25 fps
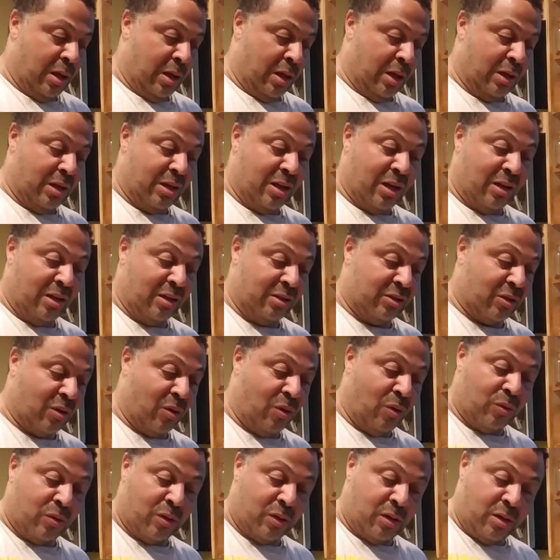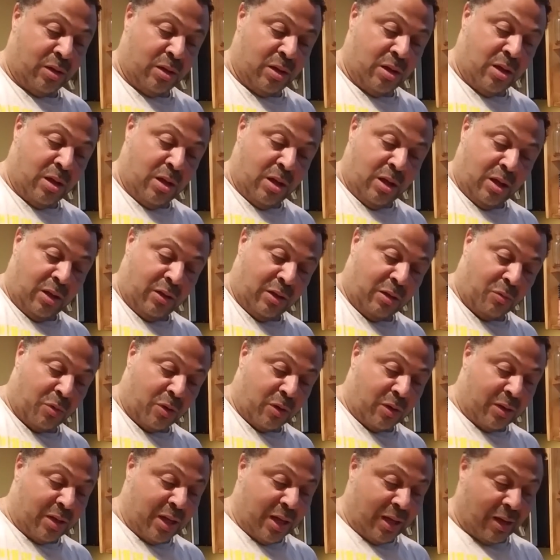until it's golden. Then
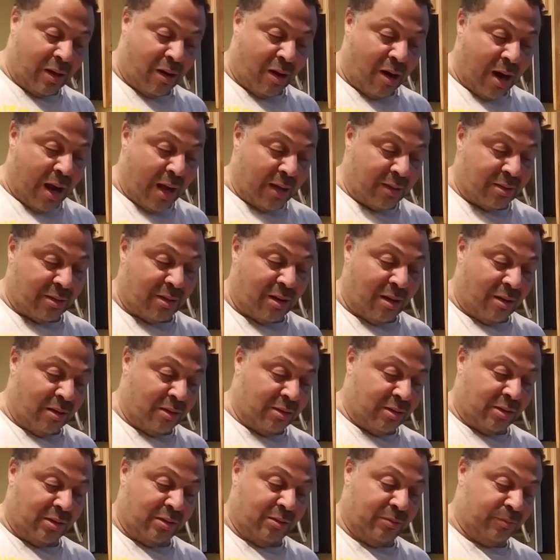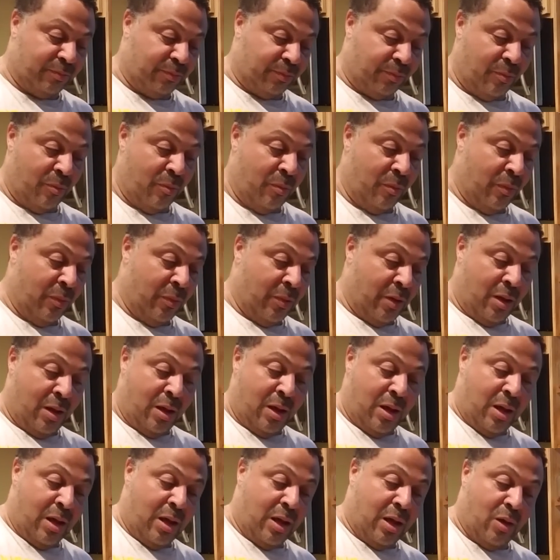we're gonna take our hot sauce
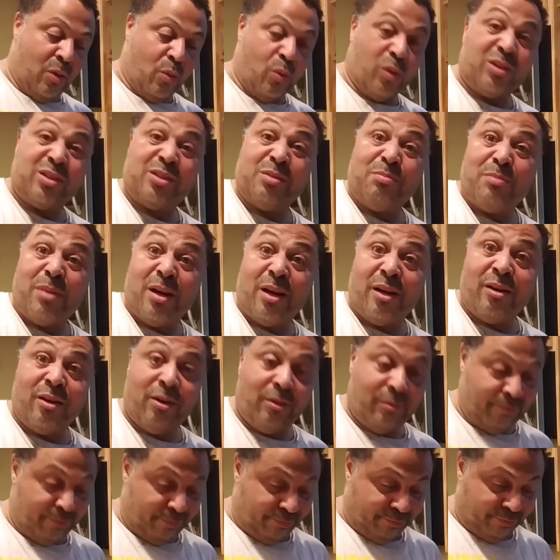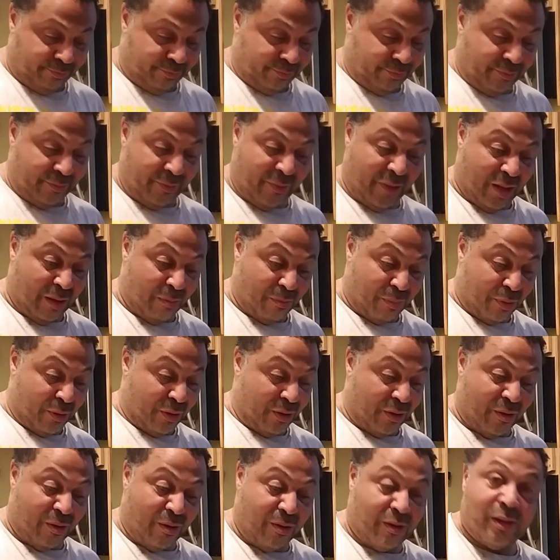with some butter and put
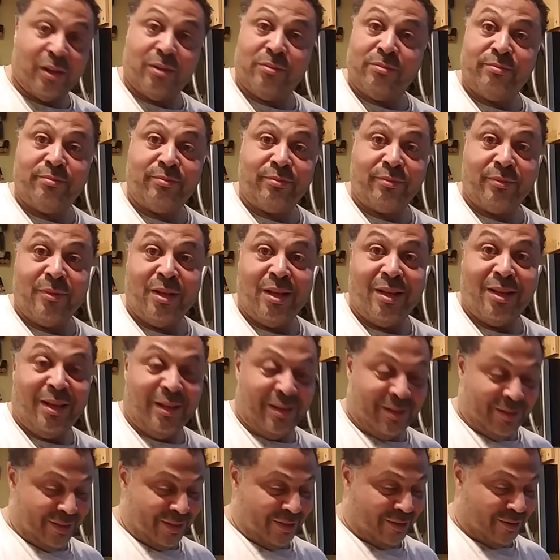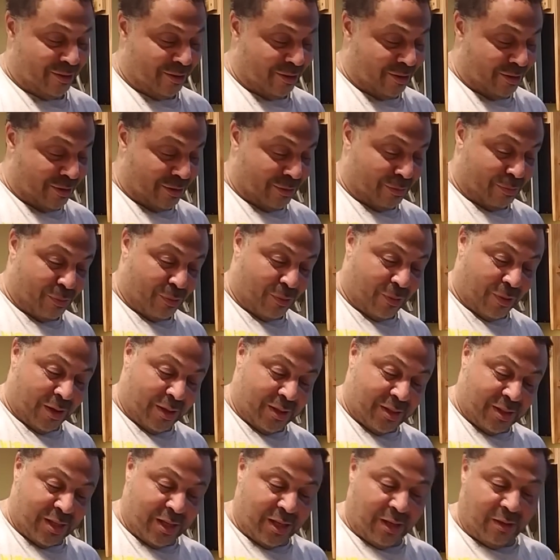it on it. Oh boy,
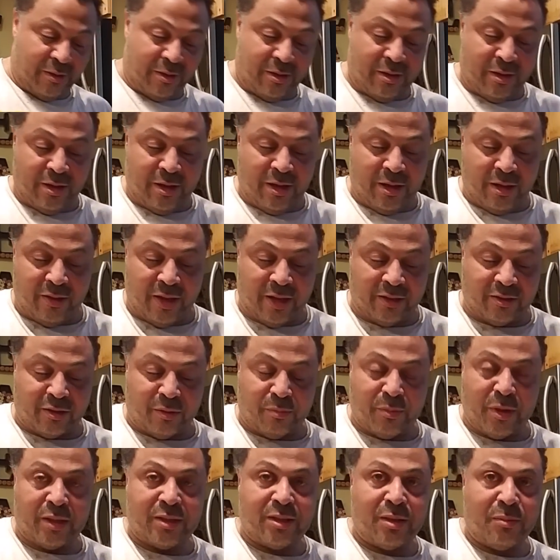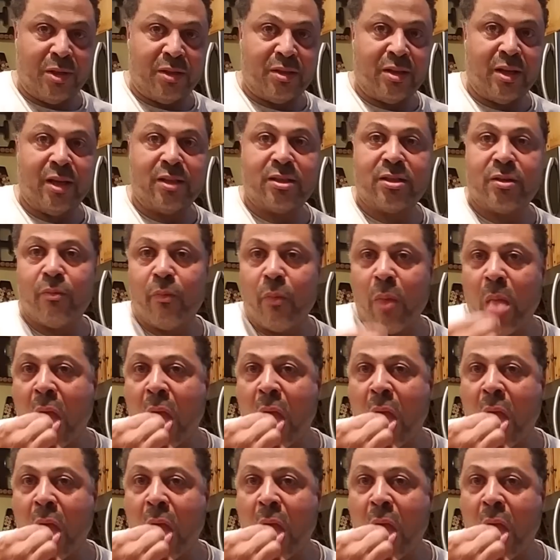see, that's our mix. Let me taste.